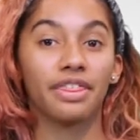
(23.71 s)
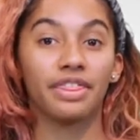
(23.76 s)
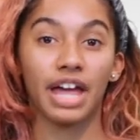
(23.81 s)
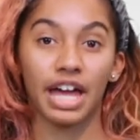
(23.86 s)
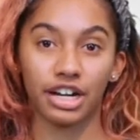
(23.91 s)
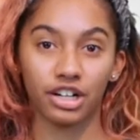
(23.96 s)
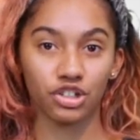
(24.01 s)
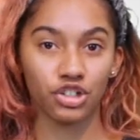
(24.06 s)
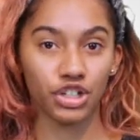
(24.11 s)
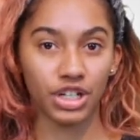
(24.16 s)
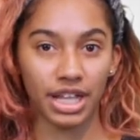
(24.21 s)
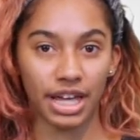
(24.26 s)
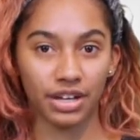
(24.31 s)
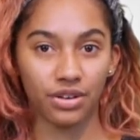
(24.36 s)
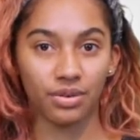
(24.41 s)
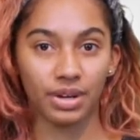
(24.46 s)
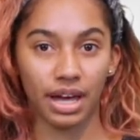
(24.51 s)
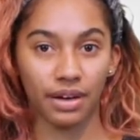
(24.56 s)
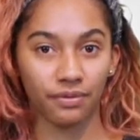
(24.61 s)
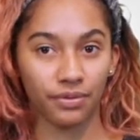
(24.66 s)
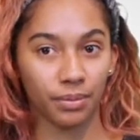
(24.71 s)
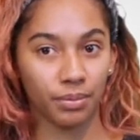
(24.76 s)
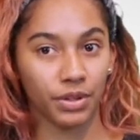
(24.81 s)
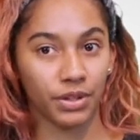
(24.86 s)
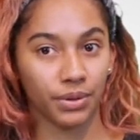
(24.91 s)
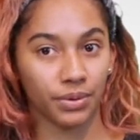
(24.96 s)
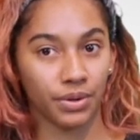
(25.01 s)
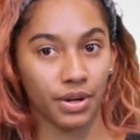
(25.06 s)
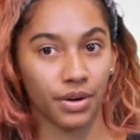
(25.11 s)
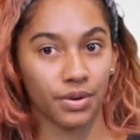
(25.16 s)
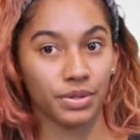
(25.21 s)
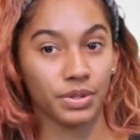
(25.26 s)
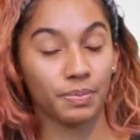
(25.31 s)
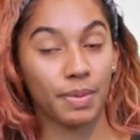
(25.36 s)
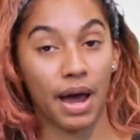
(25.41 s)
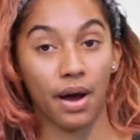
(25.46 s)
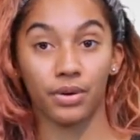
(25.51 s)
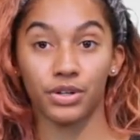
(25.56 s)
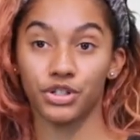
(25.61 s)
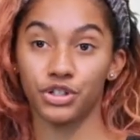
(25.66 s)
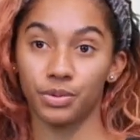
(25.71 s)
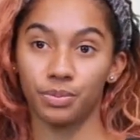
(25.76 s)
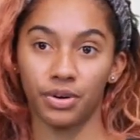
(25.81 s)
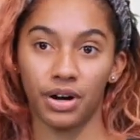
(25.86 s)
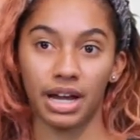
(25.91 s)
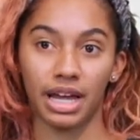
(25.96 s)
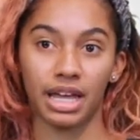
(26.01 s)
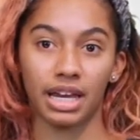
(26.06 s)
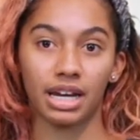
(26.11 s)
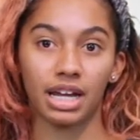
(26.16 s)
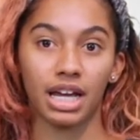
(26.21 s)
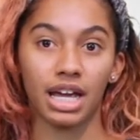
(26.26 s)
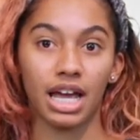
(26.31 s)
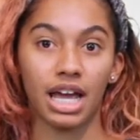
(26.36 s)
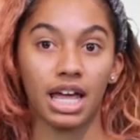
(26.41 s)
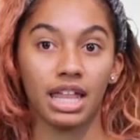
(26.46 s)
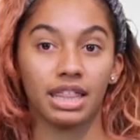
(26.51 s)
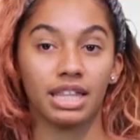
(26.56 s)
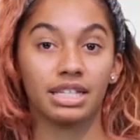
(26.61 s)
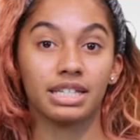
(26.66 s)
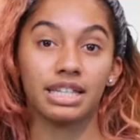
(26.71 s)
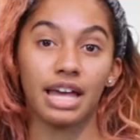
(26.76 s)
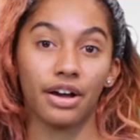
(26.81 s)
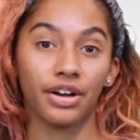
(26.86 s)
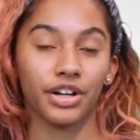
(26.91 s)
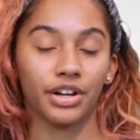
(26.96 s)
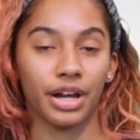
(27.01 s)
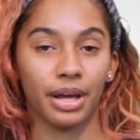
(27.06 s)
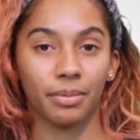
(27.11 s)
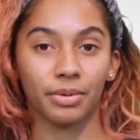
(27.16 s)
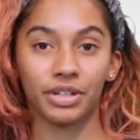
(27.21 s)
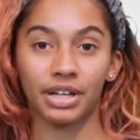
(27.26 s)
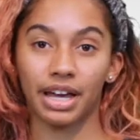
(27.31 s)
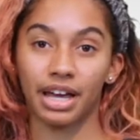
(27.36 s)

The energy that you get from glucose powers your brain. This is how you're able to